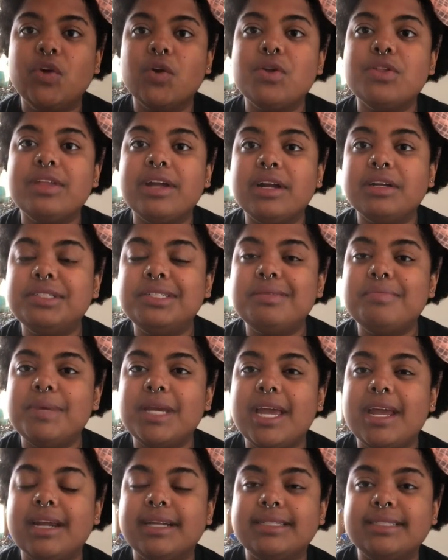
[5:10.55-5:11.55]
you're there to
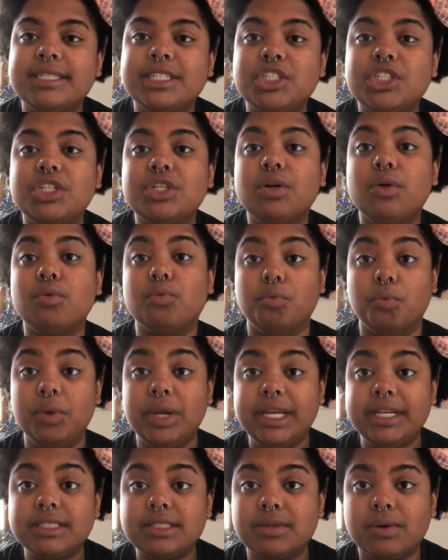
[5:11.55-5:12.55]
be an additional
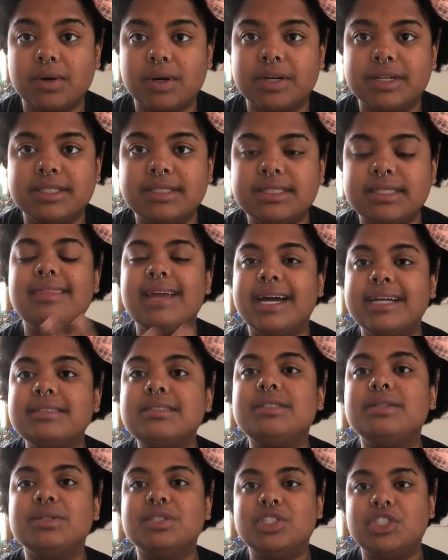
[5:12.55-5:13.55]
resource.
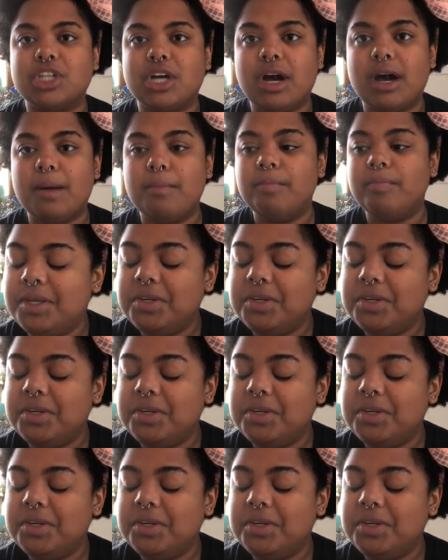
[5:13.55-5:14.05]
That's your job.